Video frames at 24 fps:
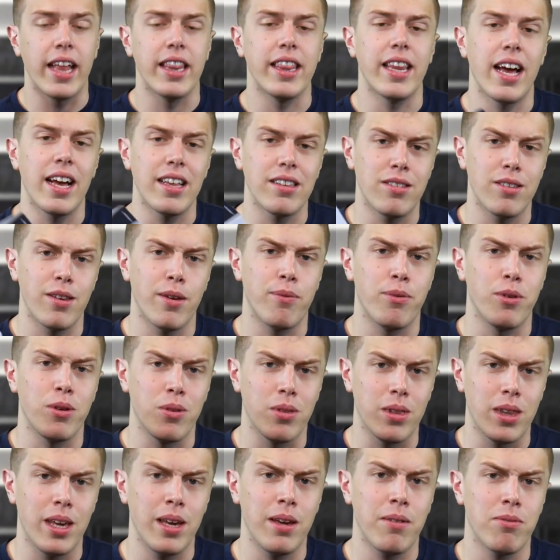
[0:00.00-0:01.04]
and that's if you
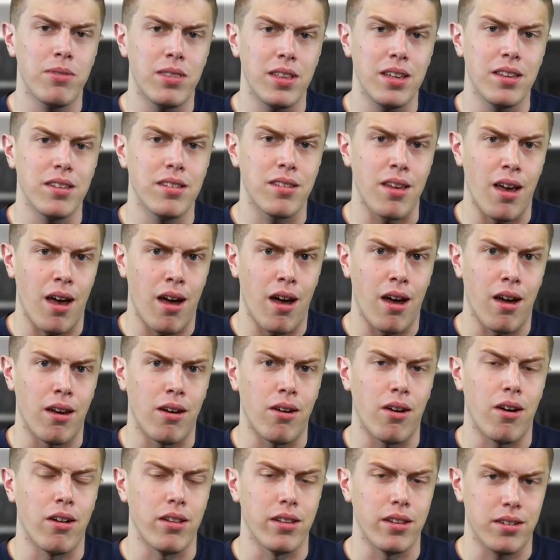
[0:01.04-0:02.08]
leave these
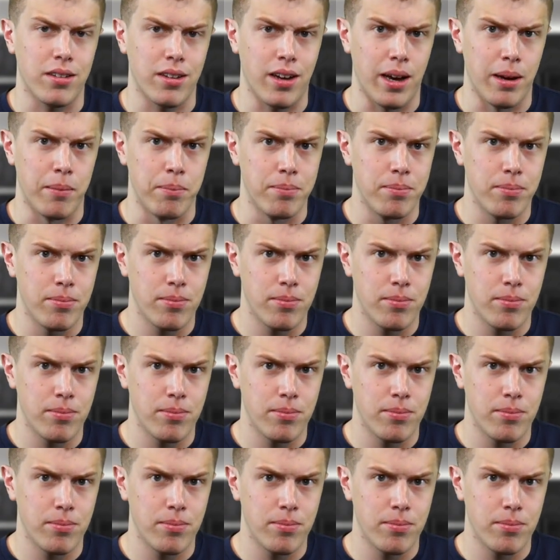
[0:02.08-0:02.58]
on all the time.